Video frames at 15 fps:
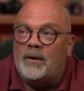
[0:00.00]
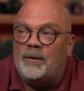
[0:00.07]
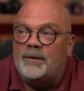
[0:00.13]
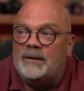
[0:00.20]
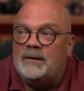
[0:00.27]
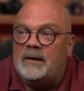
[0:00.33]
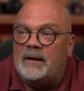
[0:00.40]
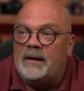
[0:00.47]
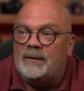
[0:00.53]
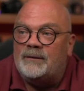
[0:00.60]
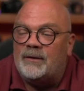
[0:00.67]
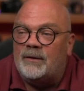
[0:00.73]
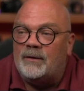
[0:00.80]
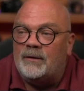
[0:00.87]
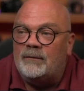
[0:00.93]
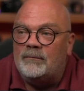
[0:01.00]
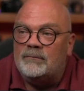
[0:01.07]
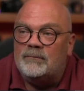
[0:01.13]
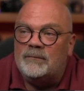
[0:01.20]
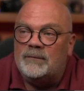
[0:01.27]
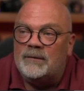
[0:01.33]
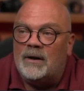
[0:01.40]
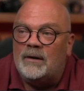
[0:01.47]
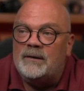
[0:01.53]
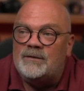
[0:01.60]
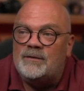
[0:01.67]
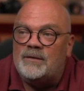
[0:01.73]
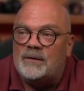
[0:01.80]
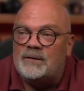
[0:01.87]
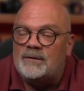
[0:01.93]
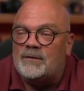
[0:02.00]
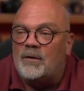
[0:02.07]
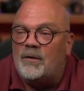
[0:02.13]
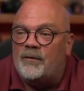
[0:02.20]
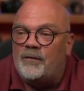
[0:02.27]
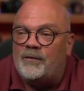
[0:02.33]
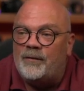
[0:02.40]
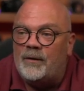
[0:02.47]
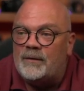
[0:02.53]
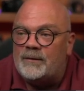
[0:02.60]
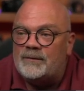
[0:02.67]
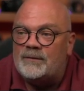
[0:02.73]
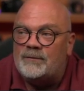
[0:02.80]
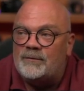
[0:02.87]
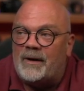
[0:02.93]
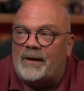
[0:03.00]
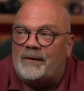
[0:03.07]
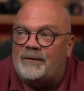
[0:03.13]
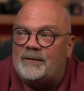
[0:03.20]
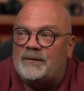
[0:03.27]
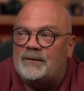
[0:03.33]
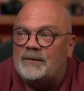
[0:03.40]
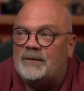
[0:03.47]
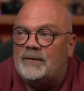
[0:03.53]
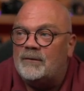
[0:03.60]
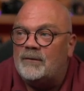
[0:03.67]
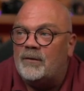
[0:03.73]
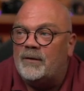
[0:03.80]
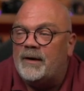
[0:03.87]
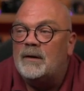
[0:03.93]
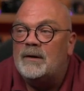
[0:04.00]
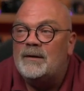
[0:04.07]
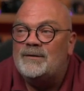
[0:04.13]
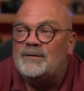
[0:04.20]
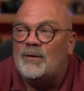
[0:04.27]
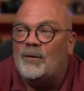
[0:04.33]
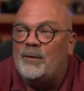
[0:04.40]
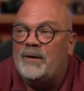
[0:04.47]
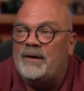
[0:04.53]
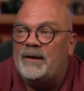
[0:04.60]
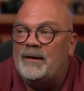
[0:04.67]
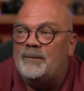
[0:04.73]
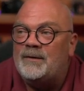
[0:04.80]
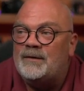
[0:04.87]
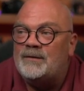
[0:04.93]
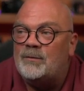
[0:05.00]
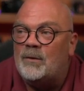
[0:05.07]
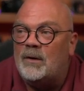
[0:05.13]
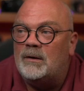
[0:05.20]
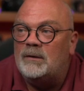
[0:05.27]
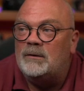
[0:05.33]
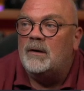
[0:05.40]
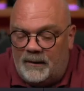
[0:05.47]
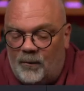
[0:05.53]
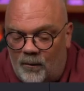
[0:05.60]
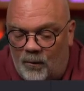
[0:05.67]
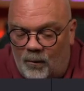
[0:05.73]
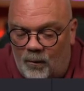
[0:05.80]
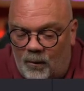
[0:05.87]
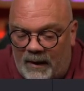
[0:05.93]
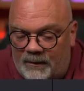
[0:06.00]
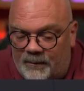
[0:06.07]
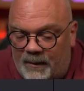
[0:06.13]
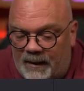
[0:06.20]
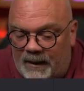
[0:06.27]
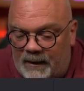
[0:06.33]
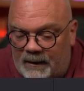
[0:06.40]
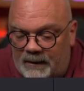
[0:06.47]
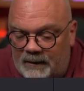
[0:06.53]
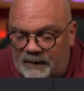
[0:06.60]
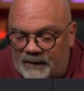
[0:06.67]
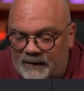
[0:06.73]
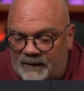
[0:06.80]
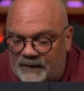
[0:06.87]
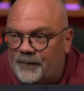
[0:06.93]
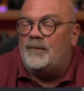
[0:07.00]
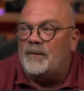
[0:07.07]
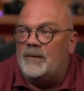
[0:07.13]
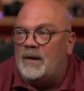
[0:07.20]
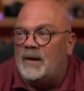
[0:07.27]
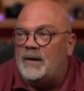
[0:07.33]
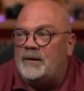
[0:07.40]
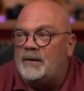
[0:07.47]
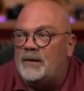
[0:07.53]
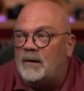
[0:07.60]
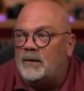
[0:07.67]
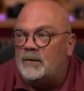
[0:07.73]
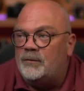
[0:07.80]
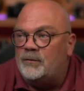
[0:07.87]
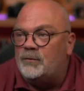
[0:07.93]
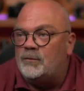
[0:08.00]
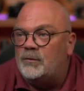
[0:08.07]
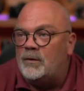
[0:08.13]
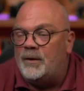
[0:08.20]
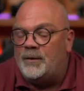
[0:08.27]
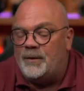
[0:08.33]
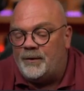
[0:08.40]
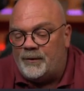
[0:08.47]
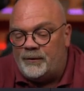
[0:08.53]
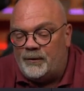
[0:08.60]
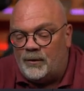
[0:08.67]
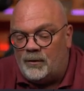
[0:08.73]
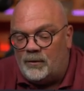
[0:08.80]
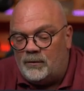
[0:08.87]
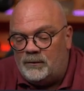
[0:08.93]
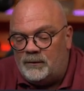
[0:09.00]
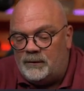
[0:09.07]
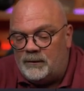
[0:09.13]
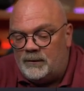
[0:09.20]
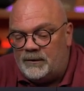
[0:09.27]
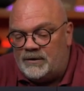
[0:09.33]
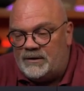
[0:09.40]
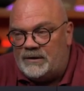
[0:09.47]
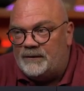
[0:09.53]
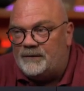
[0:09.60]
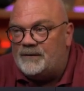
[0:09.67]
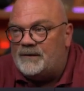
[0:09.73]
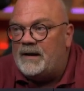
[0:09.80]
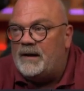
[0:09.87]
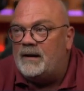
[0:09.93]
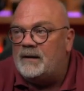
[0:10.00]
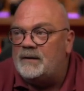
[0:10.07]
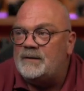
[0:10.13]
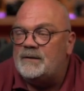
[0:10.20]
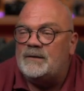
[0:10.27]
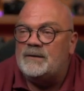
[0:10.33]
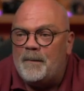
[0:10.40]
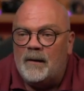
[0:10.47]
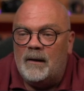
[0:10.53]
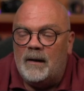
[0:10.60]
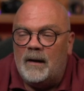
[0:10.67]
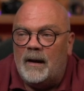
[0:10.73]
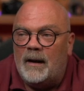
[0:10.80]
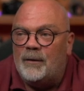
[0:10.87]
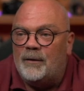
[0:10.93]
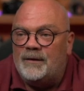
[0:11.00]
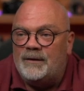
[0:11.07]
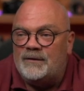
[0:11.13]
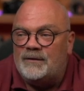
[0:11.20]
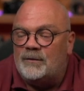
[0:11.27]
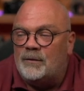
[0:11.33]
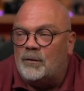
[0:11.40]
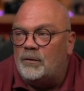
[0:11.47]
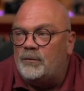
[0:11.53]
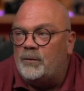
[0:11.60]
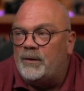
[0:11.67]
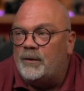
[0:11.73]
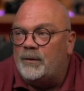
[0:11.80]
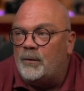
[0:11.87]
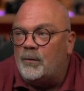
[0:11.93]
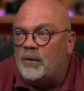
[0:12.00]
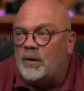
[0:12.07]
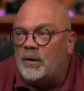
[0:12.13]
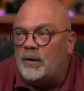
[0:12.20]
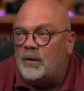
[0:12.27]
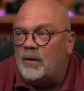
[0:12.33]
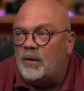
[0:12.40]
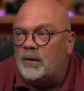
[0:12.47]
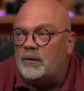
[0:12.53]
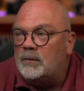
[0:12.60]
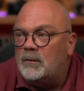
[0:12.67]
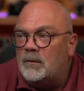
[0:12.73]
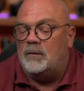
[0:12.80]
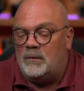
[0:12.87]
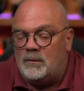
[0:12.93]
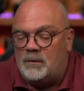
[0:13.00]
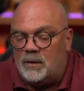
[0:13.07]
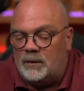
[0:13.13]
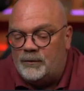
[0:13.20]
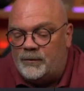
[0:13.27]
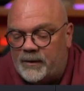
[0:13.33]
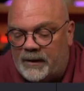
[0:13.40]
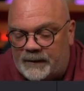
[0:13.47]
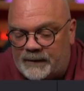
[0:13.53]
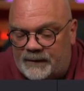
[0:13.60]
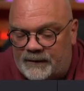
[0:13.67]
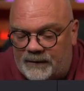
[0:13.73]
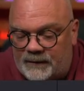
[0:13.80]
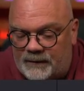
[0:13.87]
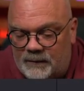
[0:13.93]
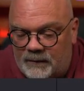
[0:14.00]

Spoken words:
it later. Now it's just a first draft, okay? So rename this one, white balance, and now do another node, Shift S, and on this node we're gonna work on contrast.